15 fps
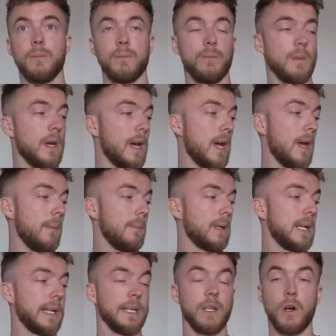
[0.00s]

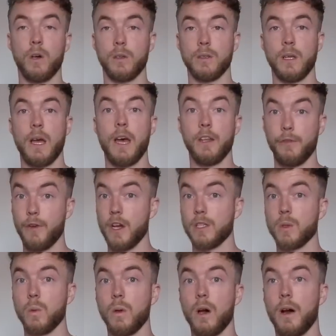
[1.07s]
clicking the
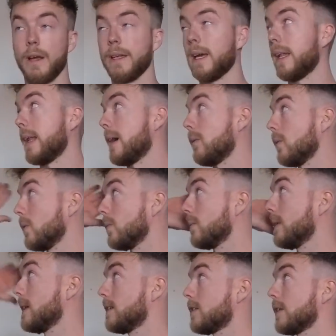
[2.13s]
vertical line, and that will
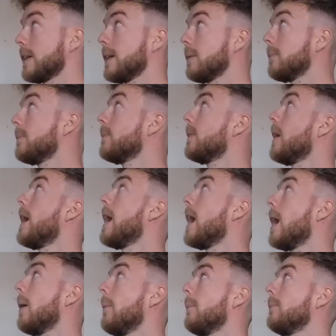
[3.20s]
literally
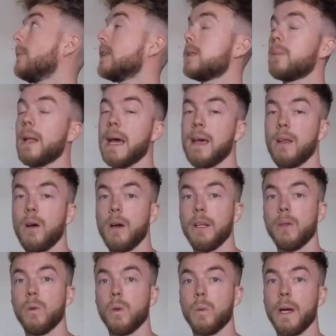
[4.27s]
display a
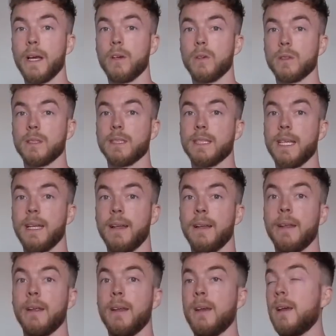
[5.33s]
line all the way across the
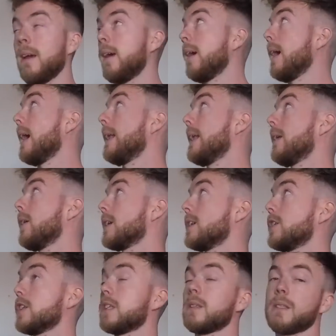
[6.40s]
ceiling. And then I
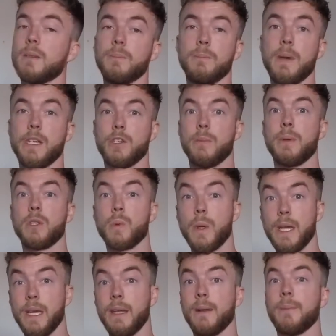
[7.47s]
can just measure
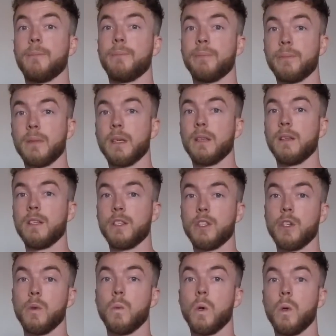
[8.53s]
between the
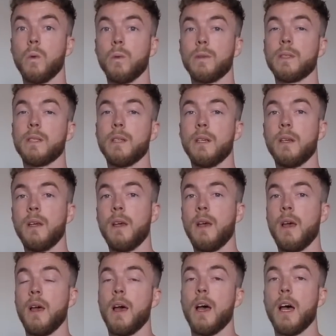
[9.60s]
two walls
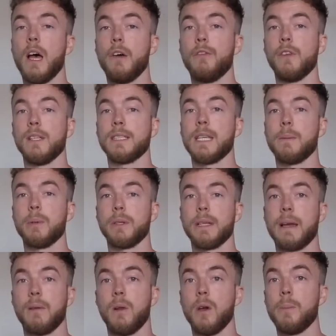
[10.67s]
for the separate
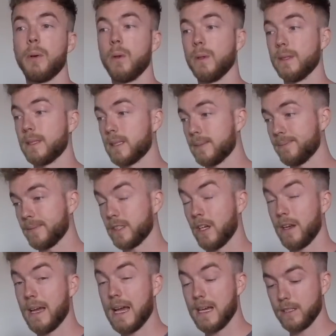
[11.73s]
downlight points.
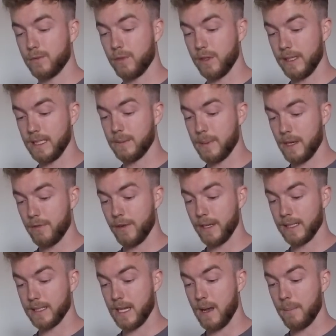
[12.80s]
So that has really sped
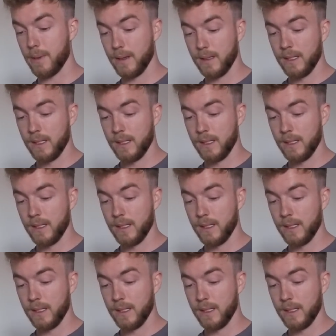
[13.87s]
things up.